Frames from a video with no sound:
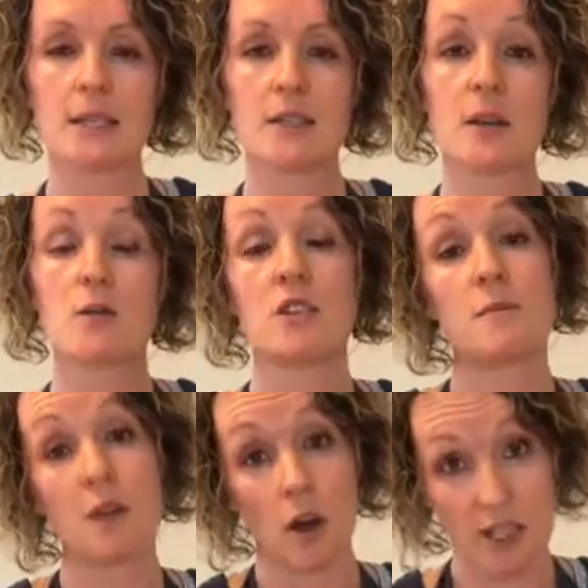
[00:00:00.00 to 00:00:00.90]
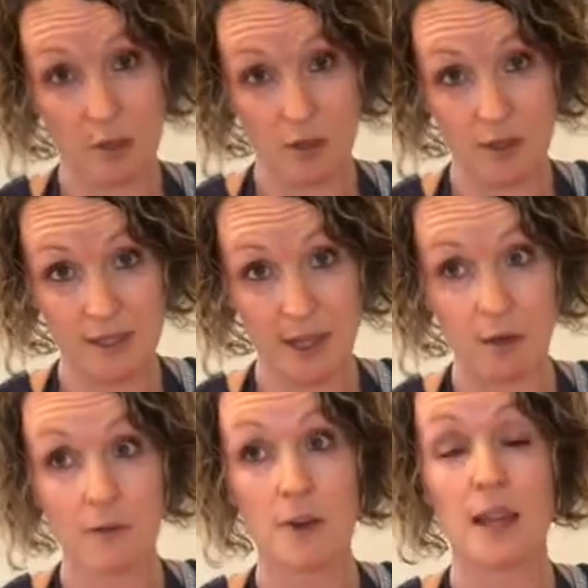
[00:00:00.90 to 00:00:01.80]
so just be honest with
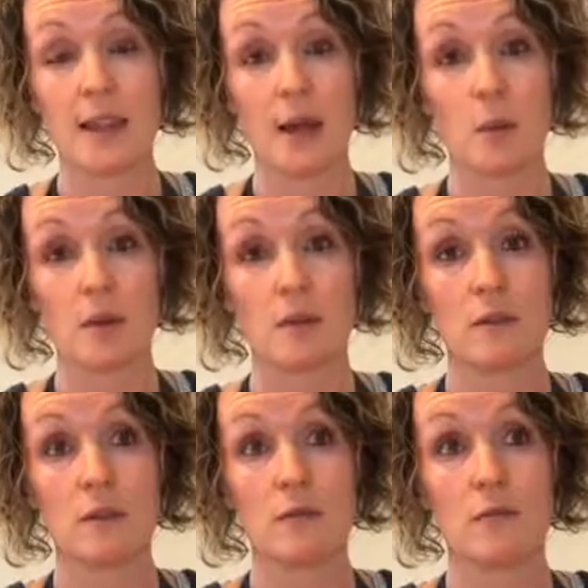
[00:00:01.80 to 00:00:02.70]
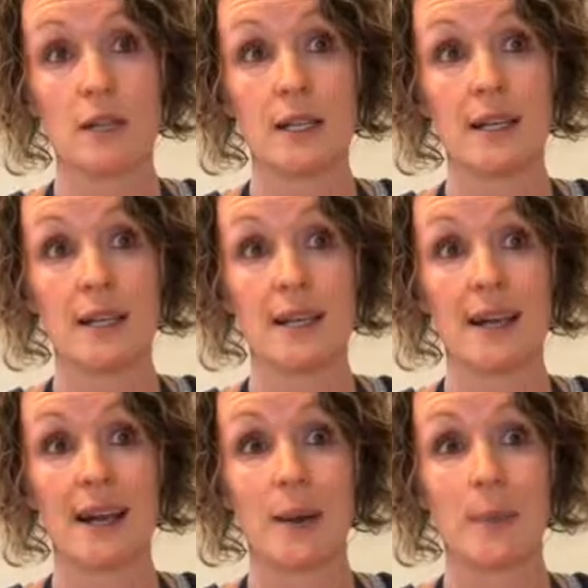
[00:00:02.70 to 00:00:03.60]
yourself, and that will really,